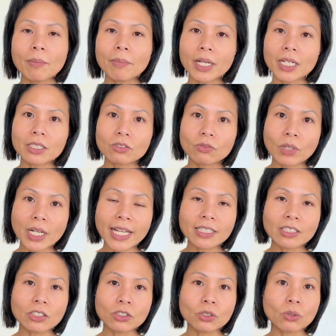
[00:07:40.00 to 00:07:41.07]
but it's
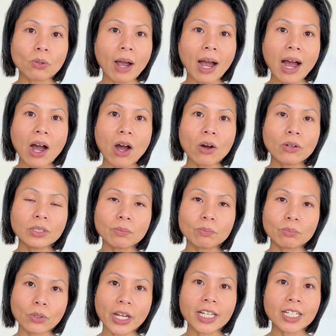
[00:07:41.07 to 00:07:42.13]
related to how the
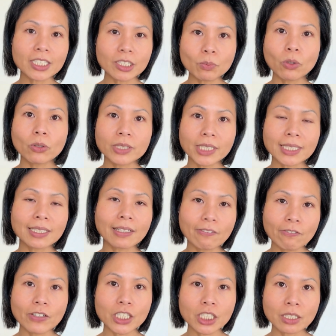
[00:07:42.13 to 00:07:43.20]
brain is processing
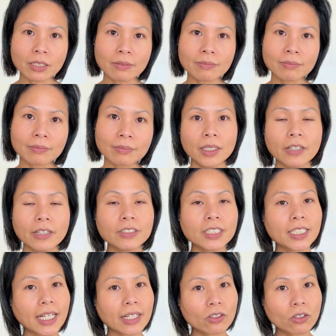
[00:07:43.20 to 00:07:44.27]
vision. There is a
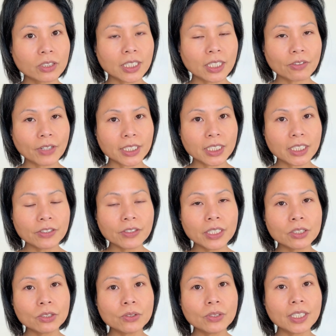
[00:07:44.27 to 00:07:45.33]
diagnostic criteria
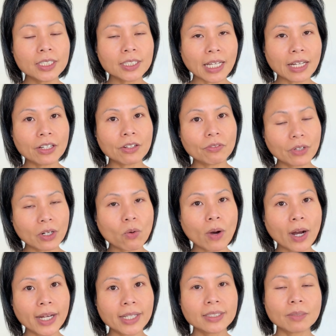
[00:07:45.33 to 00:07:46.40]
to this, and it
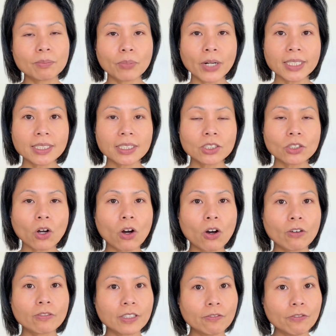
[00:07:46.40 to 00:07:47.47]
requires the presence
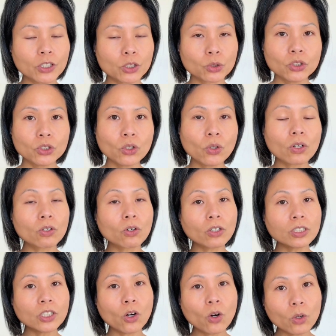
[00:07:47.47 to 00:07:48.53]
of the visual snow across
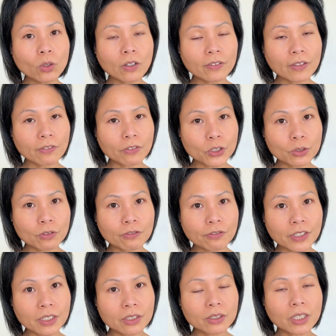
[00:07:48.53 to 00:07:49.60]
the whole of the visual
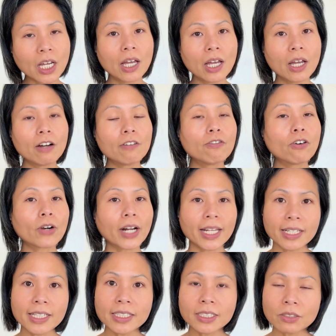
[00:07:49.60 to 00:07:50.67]
field for at
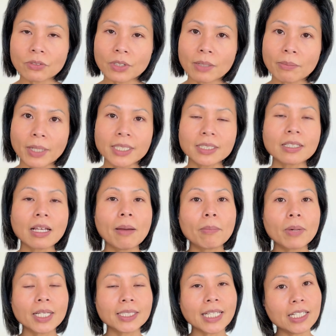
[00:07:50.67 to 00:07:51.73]
least 3 months,
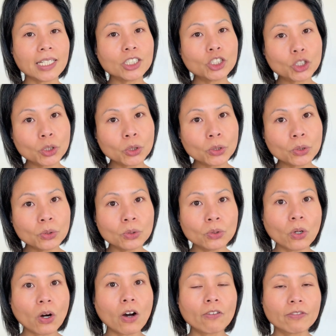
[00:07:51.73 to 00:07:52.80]
plus at least
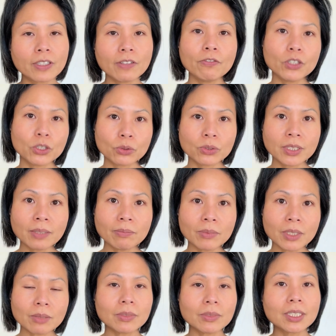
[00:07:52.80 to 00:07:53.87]
2 of the visual
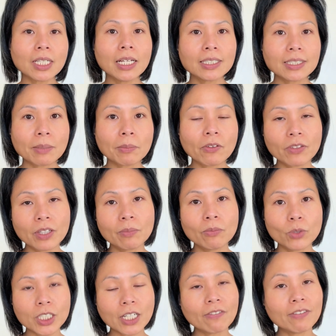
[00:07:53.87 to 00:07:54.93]
symptoms, some of them
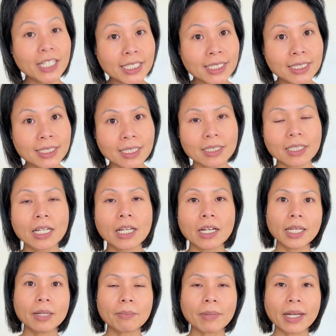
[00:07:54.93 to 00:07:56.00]
which I've listed.
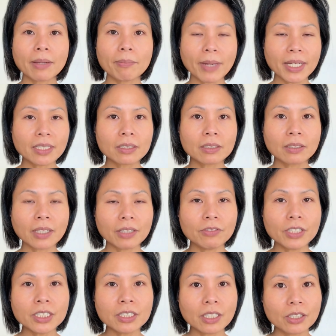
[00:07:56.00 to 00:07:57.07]
In my medical and
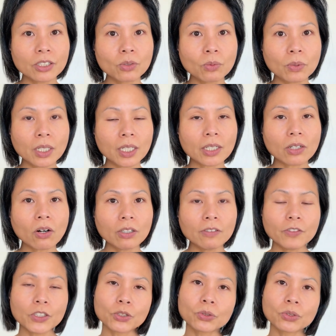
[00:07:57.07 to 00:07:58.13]
research work on
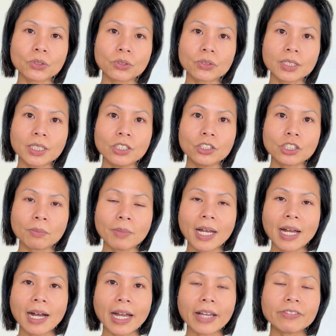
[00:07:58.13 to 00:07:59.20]
visual snow syndrome,
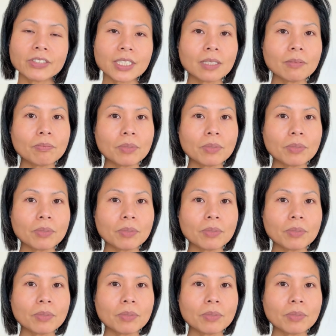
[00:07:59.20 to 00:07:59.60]
I've seen